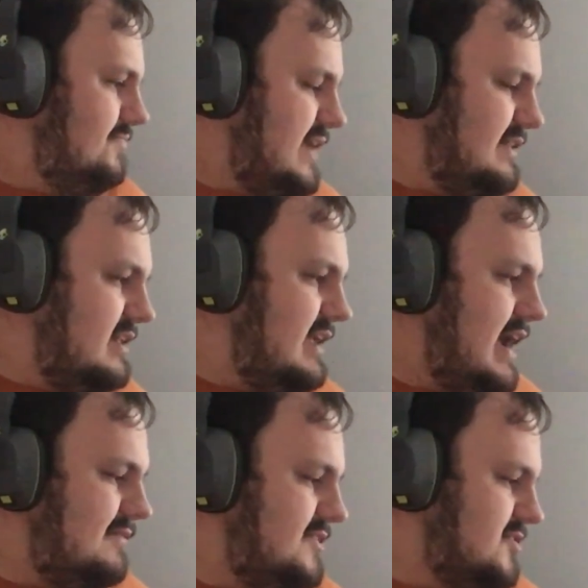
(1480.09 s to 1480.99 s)
And then you
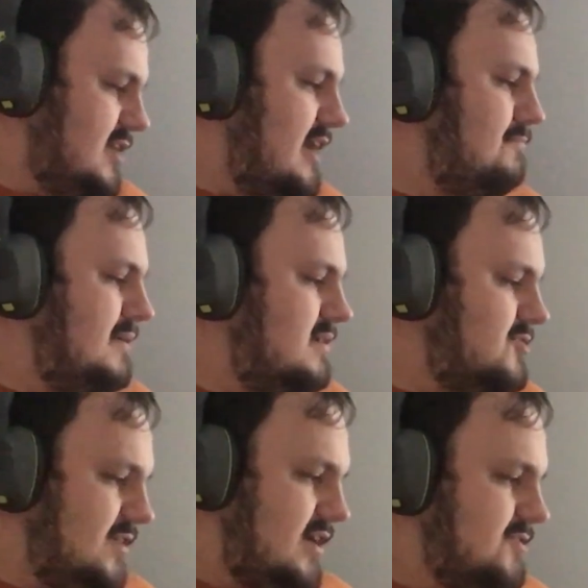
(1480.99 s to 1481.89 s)
have these type beat
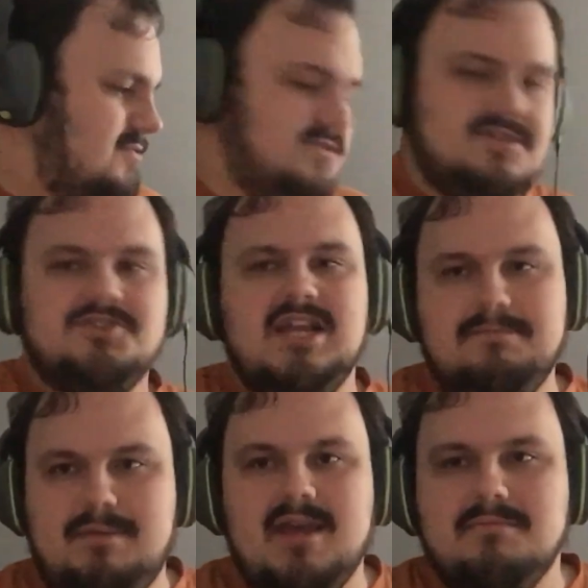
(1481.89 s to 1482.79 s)
tracks where it's a
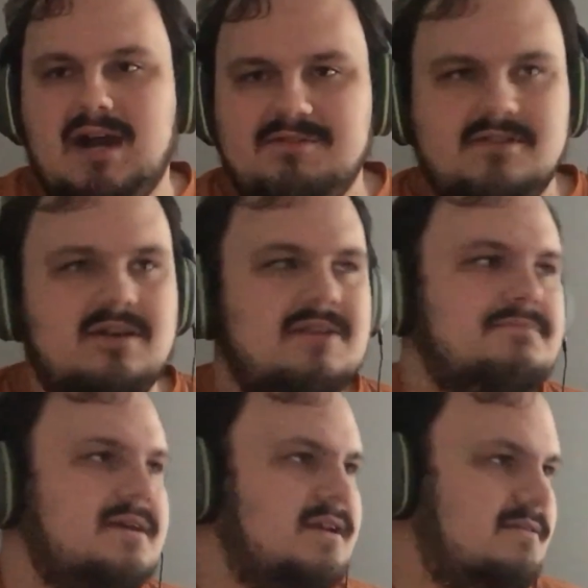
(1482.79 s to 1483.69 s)
JPEG Mafia
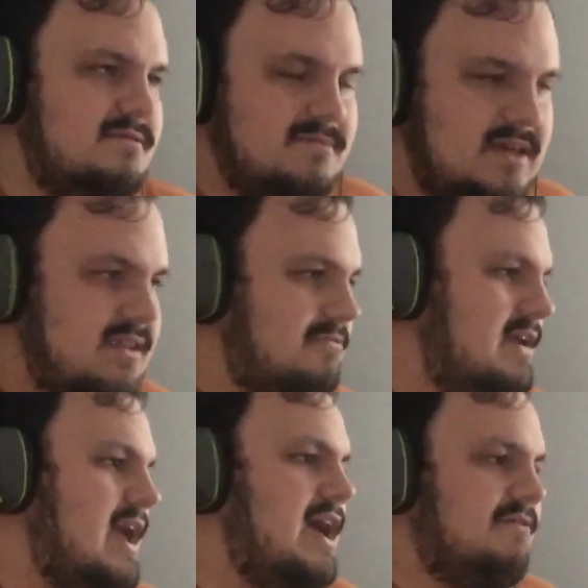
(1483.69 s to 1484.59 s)
type beat. And then
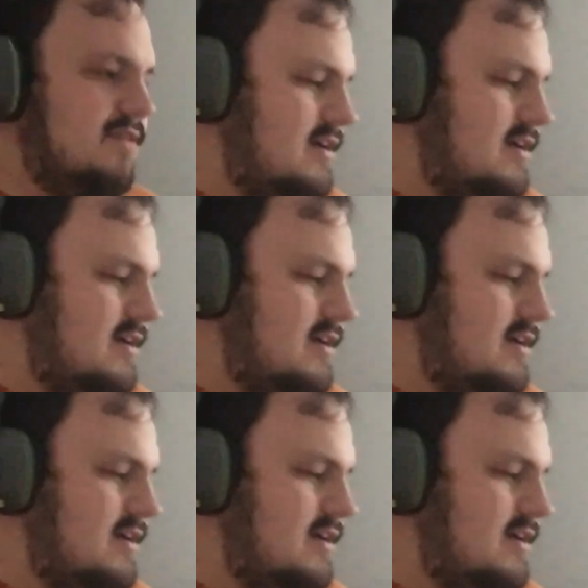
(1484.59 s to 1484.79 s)
we have